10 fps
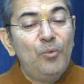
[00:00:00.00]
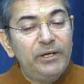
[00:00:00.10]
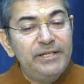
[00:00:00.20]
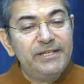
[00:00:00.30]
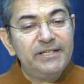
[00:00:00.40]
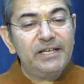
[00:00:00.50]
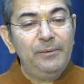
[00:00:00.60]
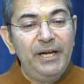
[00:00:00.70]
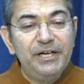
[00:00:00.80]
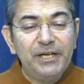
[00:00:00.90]
What is
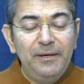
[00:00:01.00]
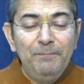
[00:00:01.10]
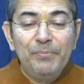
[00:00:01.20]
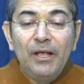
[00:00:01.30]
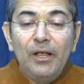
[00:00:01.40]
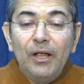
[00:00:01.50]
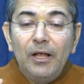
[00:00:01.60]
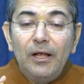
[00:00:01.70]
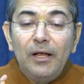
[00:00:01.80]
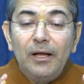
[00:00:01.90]
discrimination?
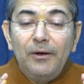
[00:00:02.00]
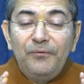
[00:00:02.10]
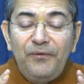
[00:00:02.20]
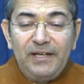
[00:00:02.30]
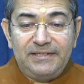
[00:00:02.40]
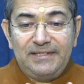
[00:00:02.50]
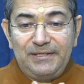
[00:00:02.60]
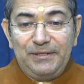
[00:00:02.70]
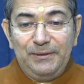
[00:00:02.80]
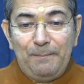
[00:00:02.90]

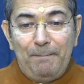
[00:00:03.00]
First,